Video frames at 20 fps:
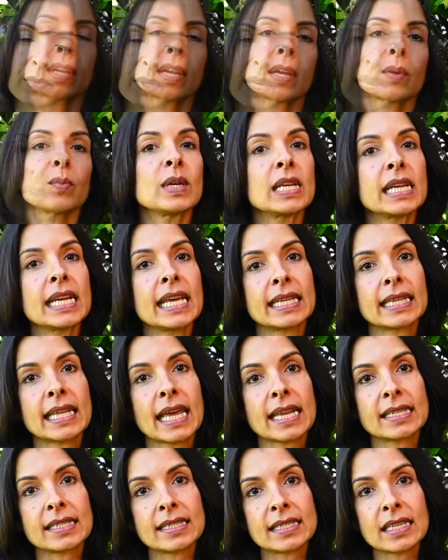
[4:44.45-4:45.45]
We let
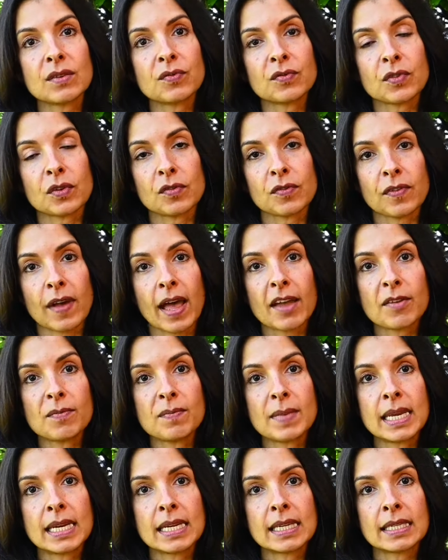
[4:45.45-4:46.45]
that sit for 5
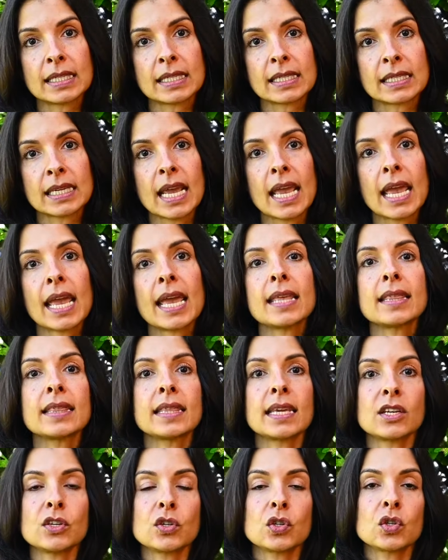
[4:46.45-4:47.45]
minutes, and
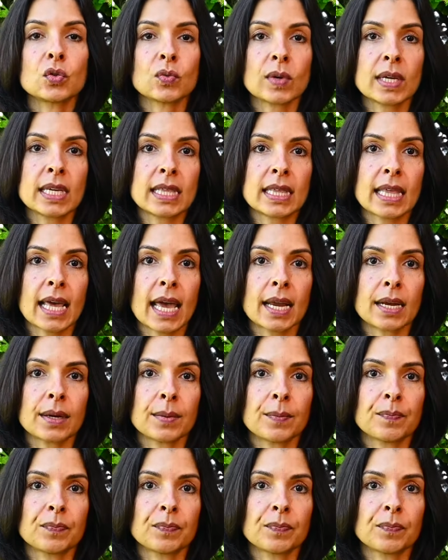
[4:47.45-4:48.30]
then you drink that.